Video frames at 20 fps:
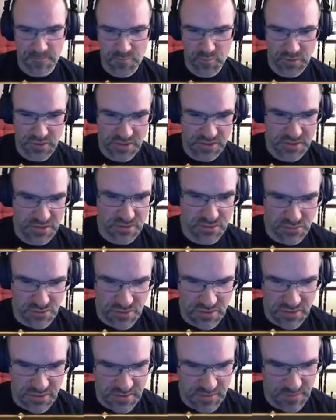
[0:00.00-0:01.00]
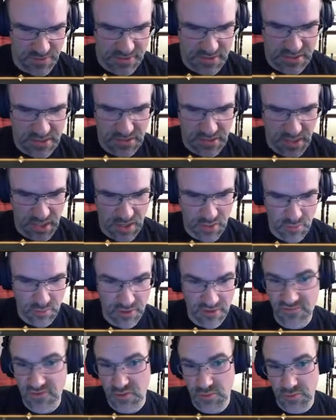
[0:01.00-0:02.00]
which is cool because basically now
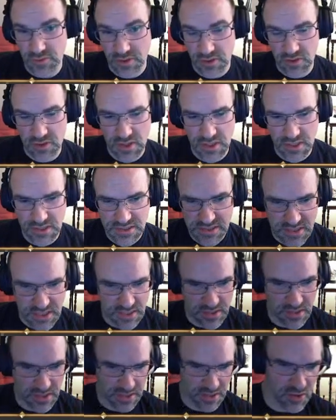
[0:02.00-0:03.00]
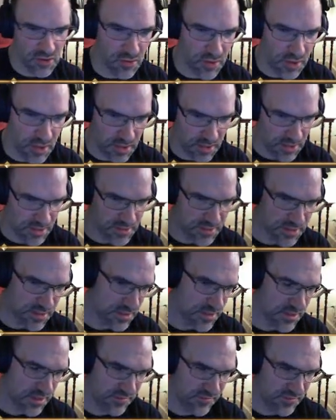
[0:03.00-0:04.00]
whenever you want to create an
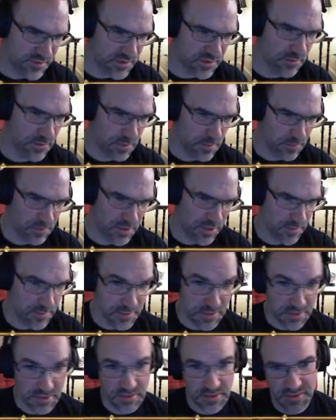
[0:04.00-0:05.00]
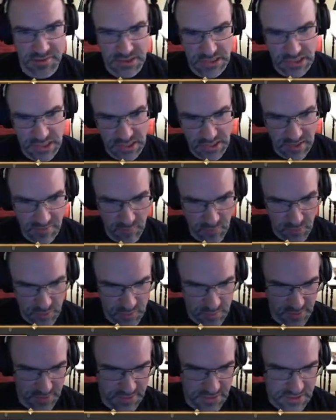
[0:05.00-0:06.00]
instance of a scriptable object, because you can have
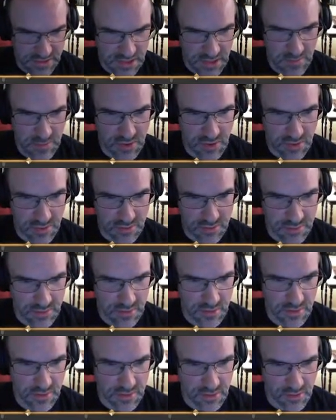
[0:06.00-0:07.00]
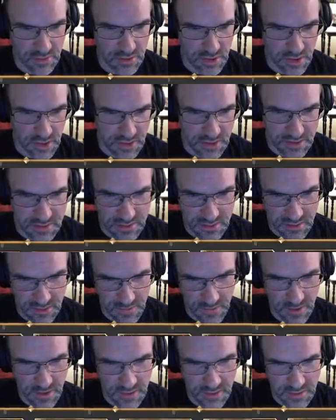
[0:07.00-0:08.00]
multiple of the same, you go create and
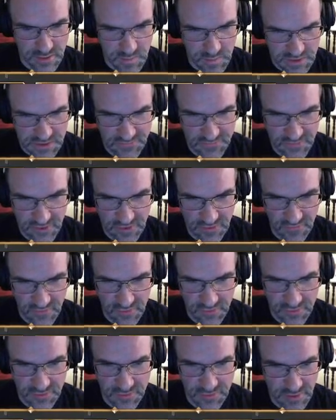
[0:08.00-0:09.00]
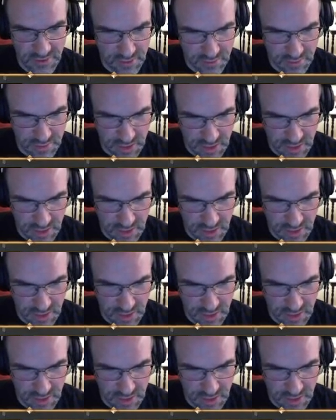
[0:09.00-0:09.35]
then you specify the folder and you can